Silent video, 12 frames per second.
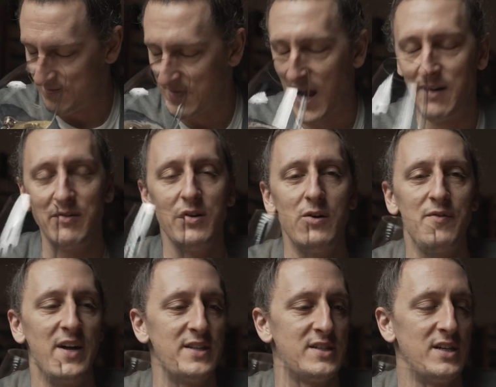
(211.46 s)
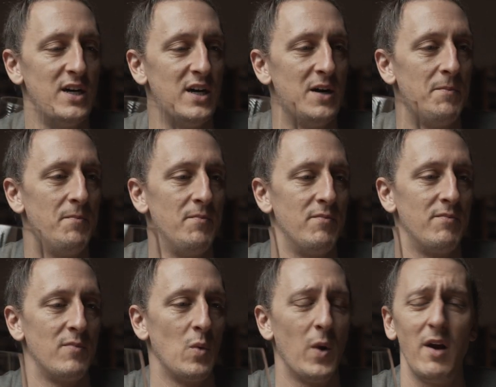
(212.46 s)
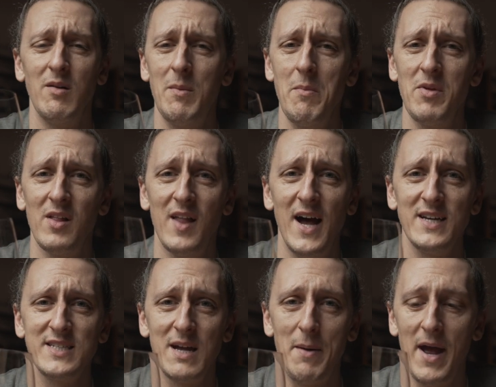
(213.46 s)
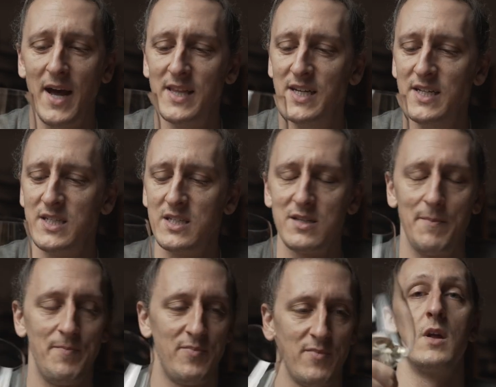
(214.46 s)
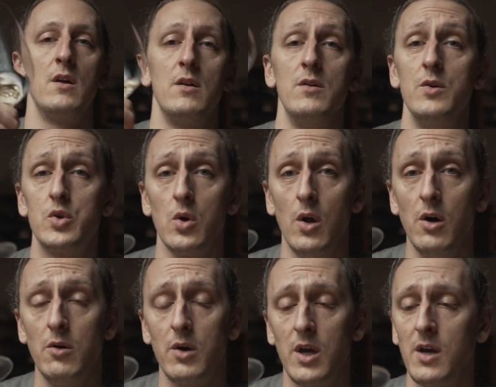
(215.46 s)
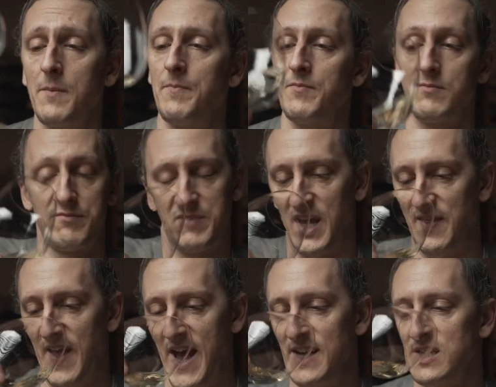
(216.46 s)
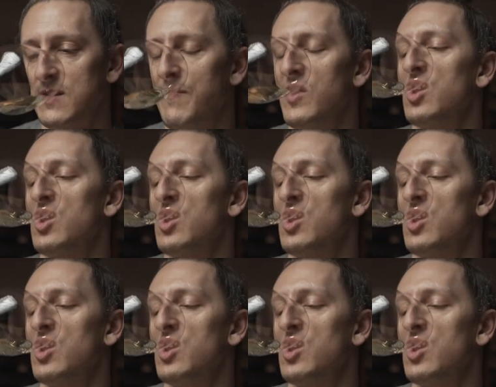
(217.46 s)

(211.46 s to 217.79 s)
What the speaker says: I don't know if that's what I remember the last time I had this. Neutral oak, get that.